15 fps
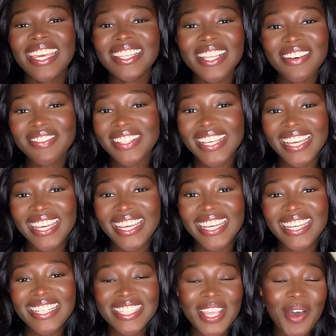
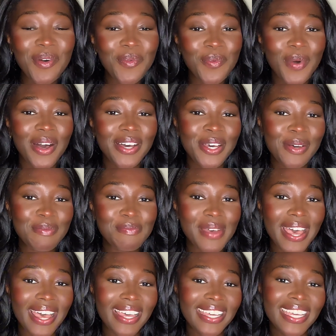lovelies, welcome
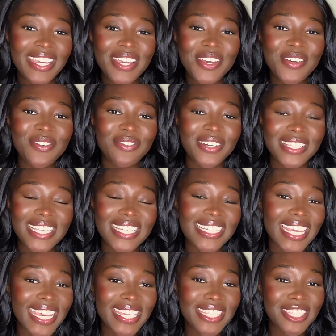back. For
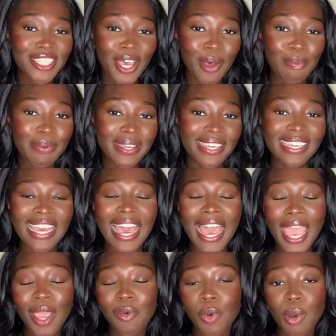today's topic,
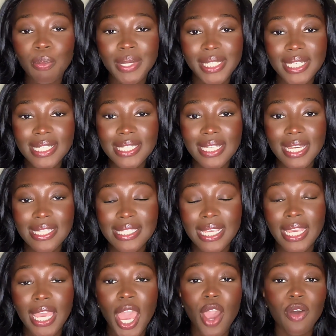I will be
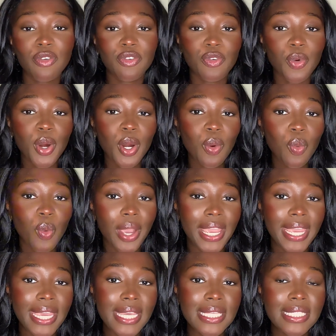discussing 4
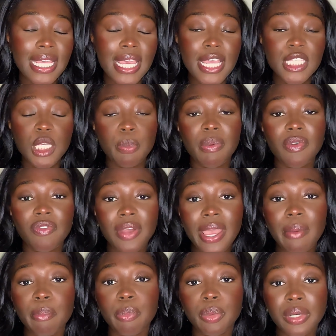ways to
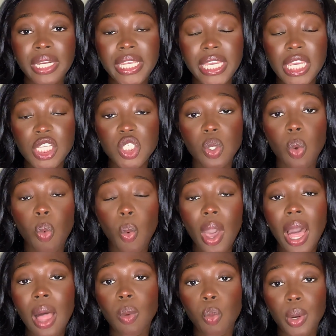prevent breakage
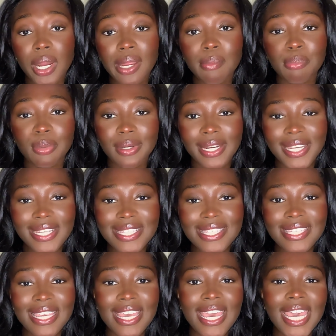while wearing
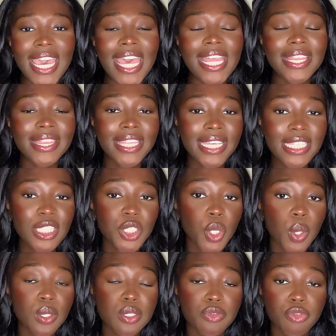braids. And this
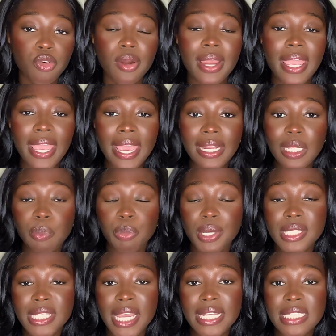goes for any
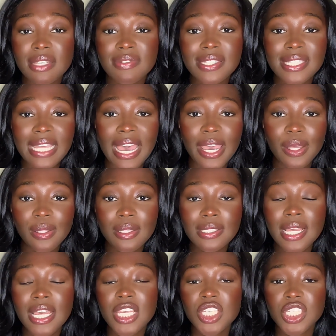protective style
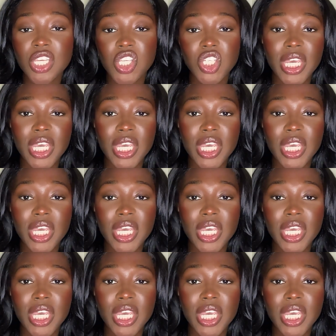such